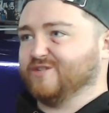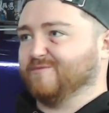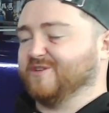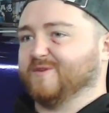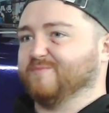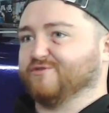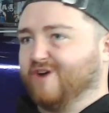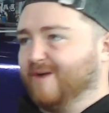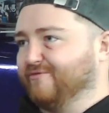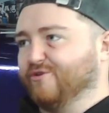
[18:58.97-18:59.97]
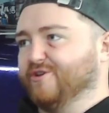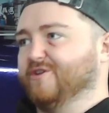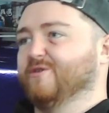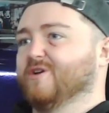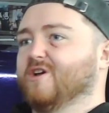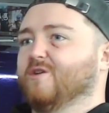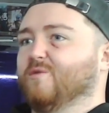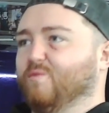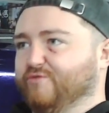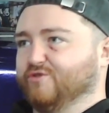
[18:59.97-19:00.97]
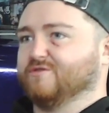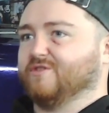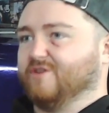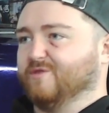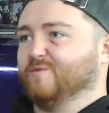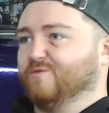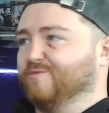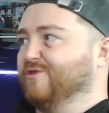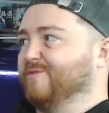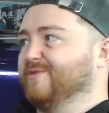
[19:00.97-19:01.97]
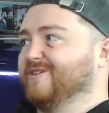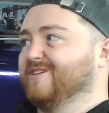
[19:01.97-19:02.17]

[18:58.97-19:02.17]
something that's been prescribed for you, just go and warm up.